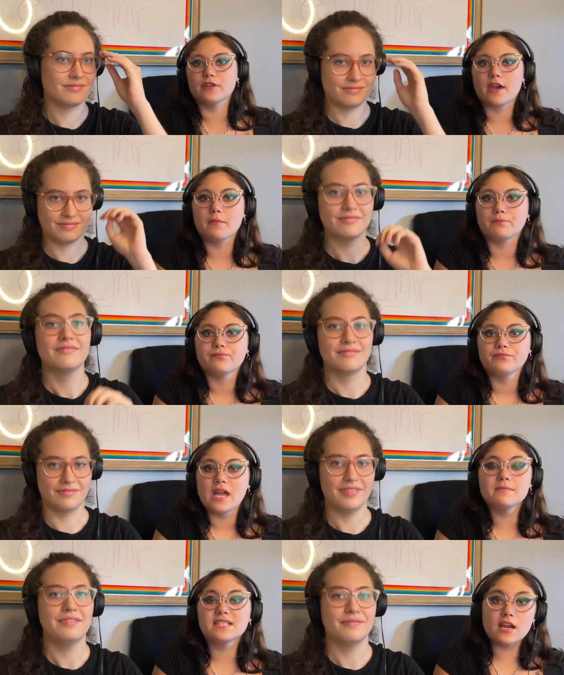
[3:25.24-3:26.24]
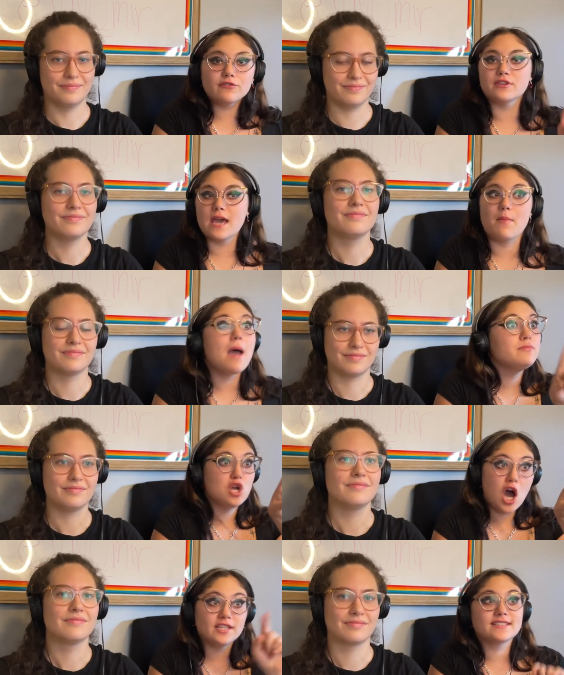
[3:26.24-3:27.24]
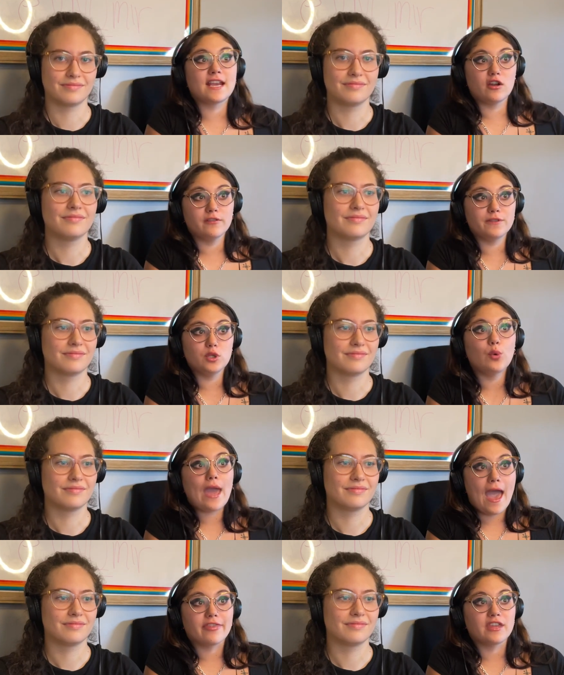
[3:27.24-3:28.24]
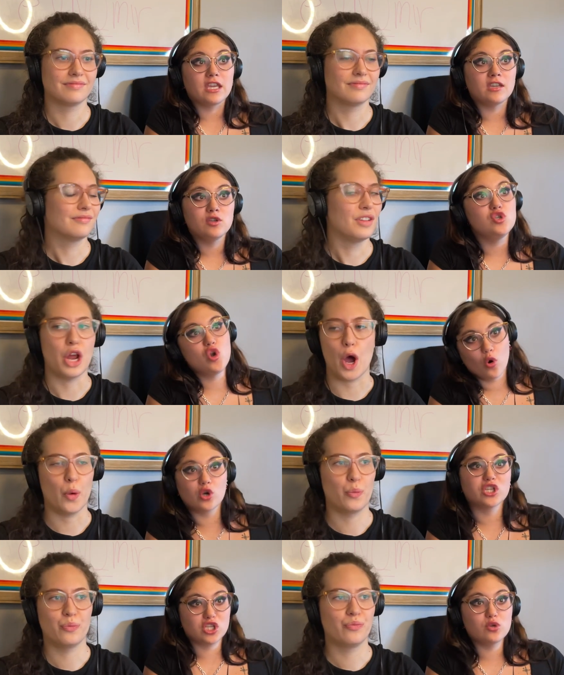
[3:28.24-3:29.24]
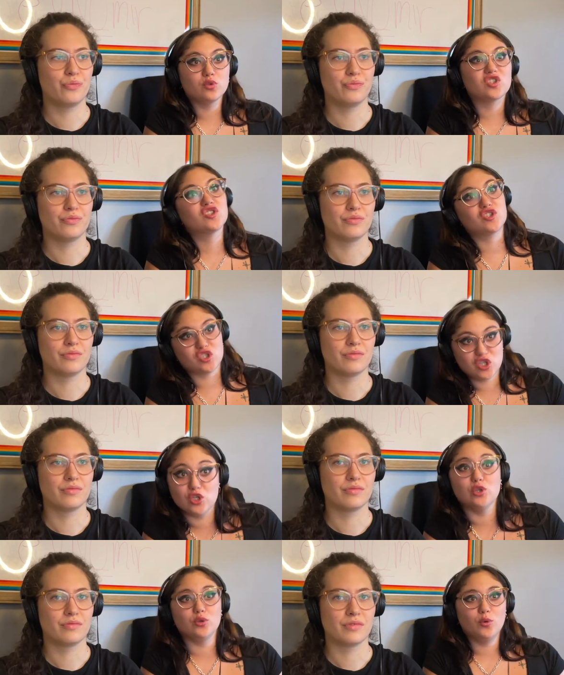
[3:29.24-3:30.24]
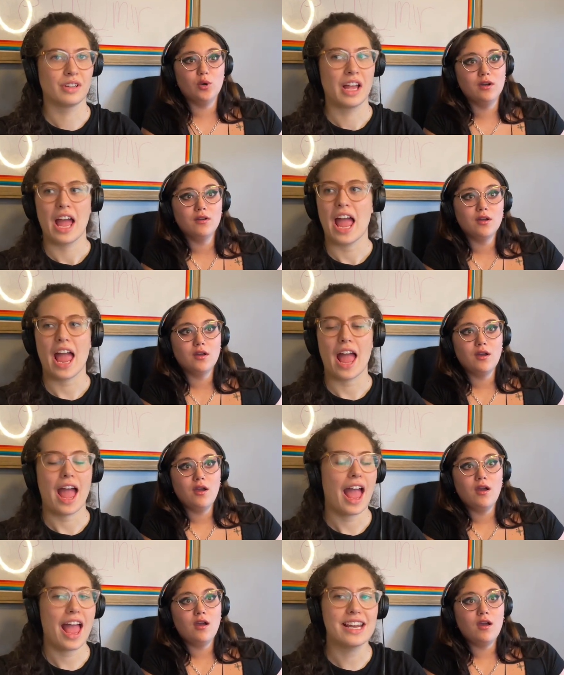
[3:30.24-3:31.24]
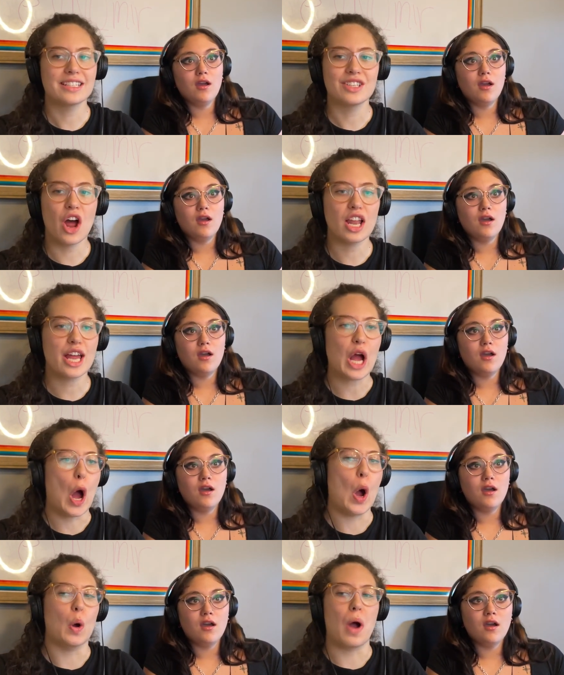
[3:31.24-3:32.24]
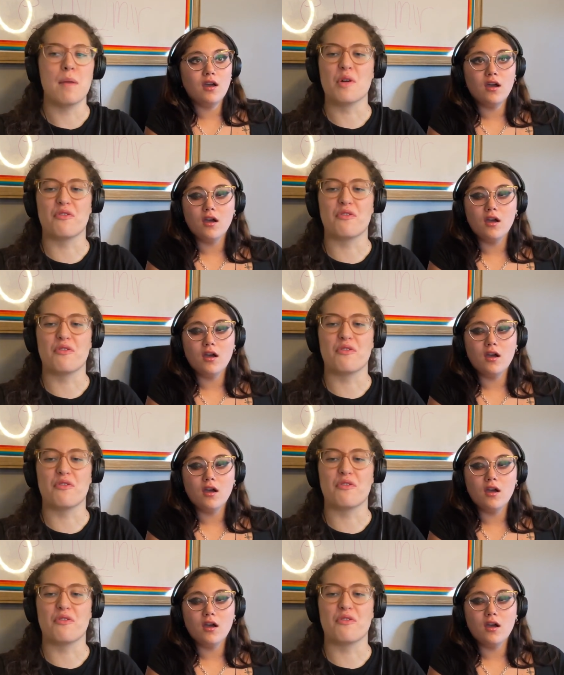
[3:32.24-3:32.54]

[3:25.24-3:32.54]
Speaker 1: them. I'm scared for them. I'm not scared of you, Kathy, no. nor you, Stu.
Speaker 2: And it's not like, oh, I'm